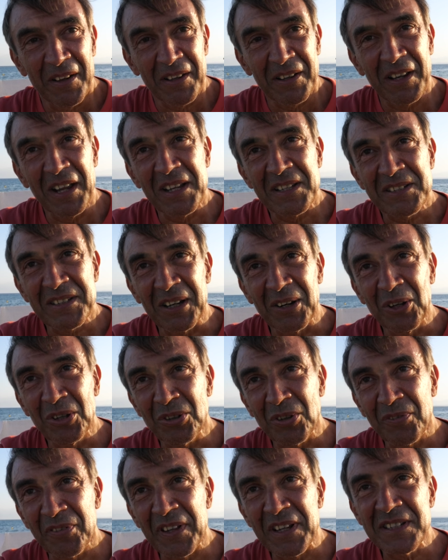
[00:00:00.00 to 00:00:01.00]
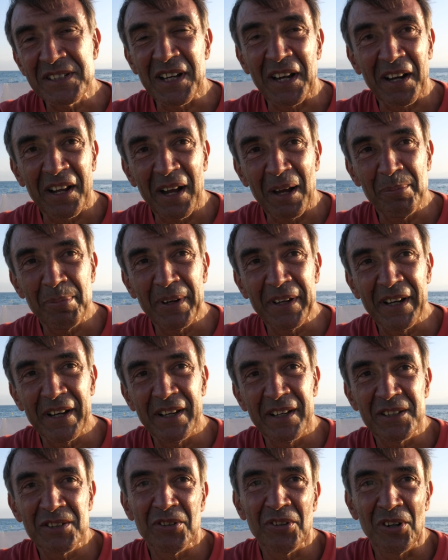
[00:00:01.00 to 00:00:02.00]
Yes, a lot of things are
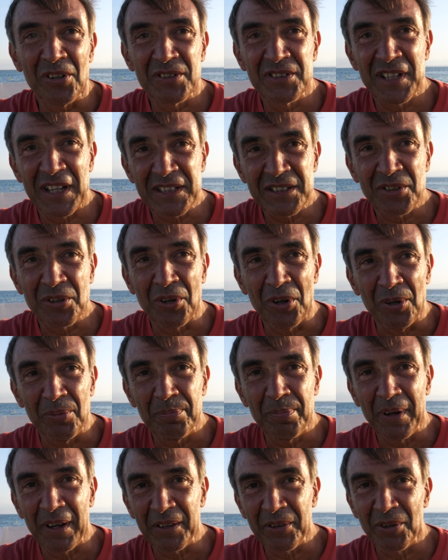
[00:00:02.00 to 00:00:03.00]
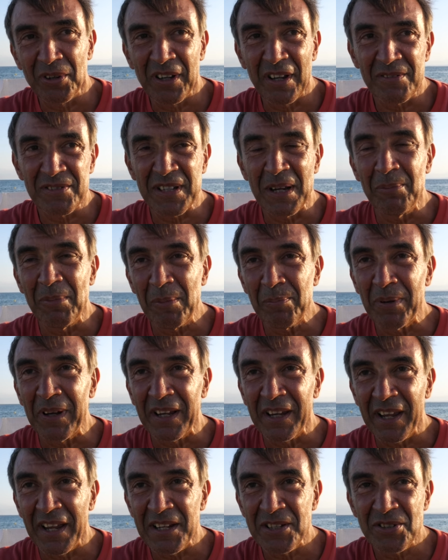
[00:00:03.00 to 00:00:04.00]
happening. It's not just hope. Uh, you have some
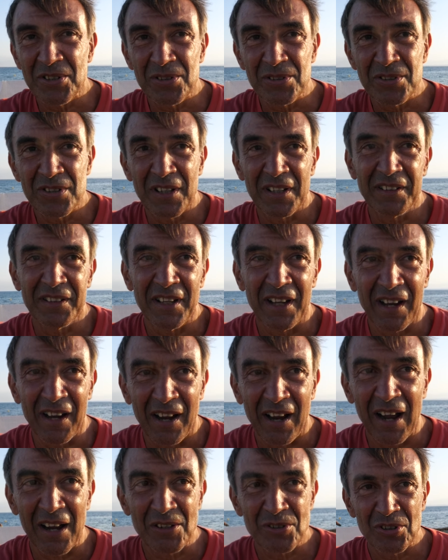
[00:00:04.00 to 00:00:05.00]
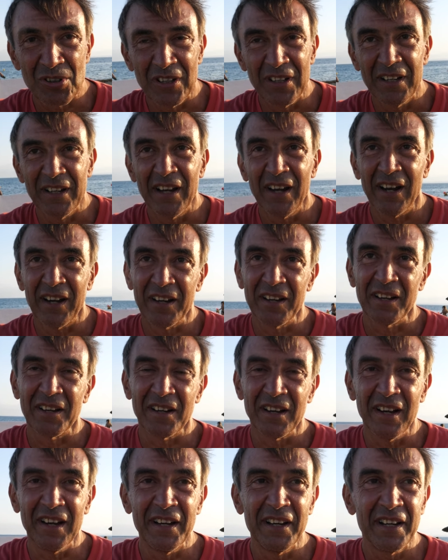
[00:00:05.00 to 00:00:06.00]
applications that uh, actually are in
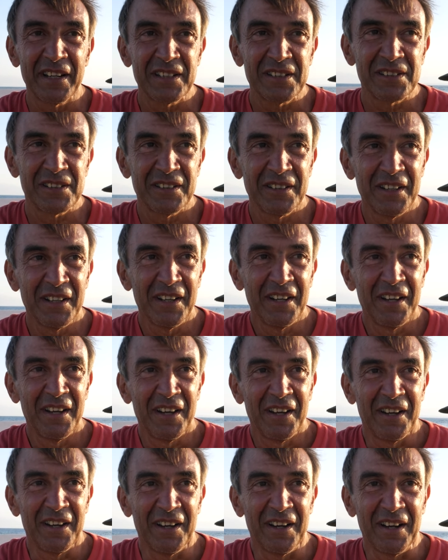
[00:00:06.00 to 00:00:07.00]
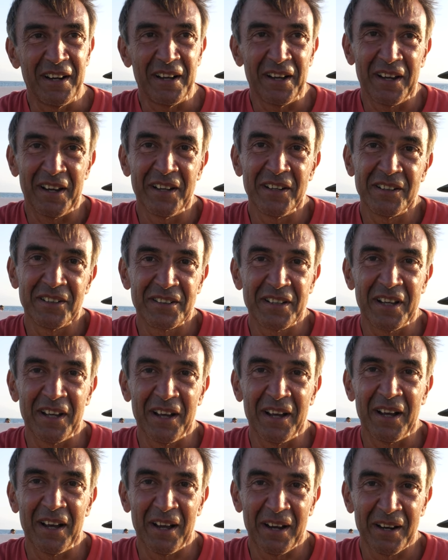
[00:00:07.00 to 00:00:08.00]
clinics. Uh, and
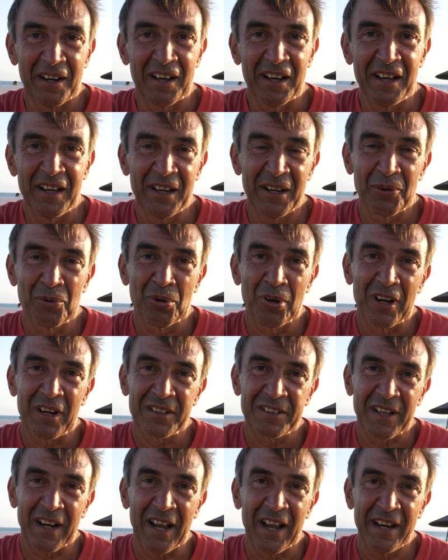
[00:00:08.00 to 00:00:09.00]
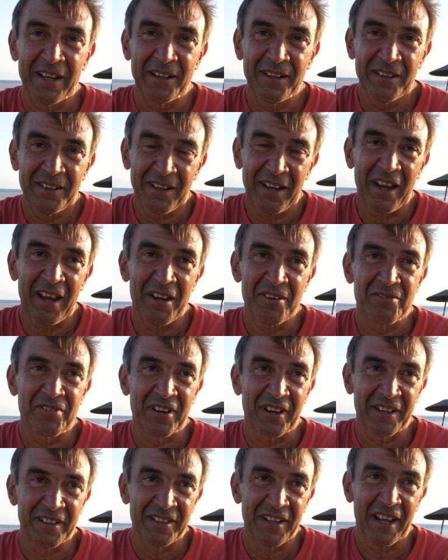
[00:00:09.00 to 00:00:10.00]
really, we are trying
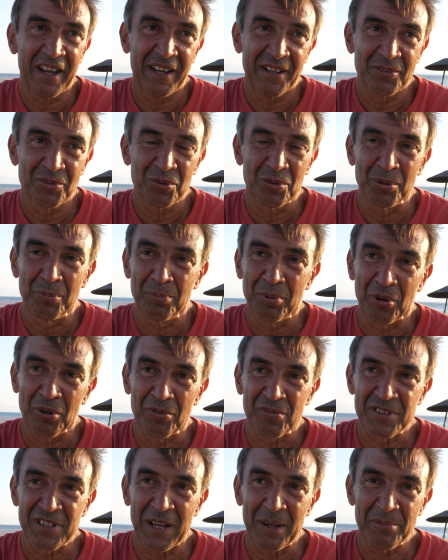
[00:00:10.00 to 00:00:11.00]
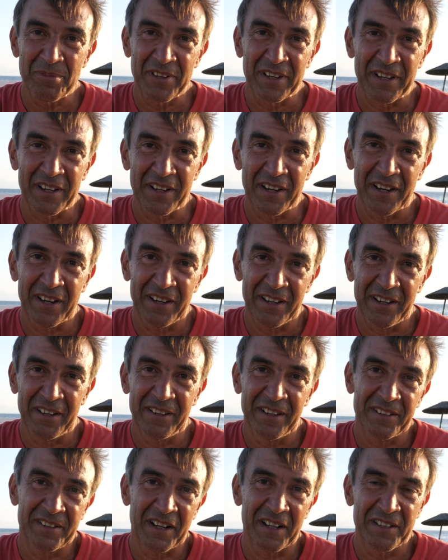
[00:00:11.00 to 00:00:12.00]
every day to improve something in
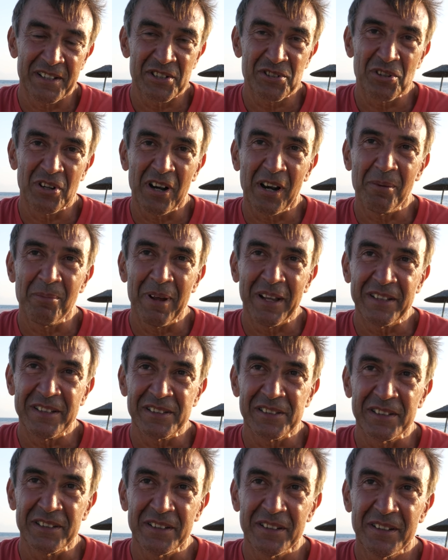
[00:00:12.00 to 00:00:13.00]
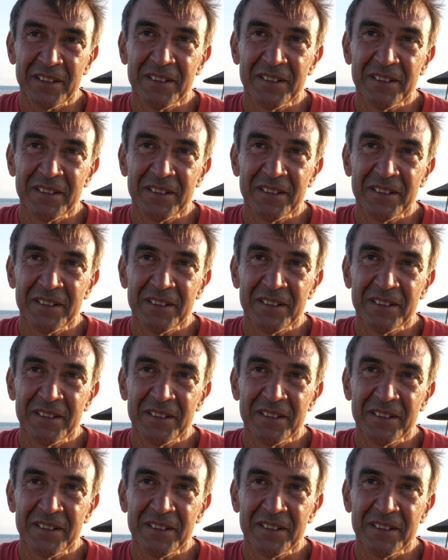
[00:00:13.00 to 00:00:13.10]
the traditional medicine.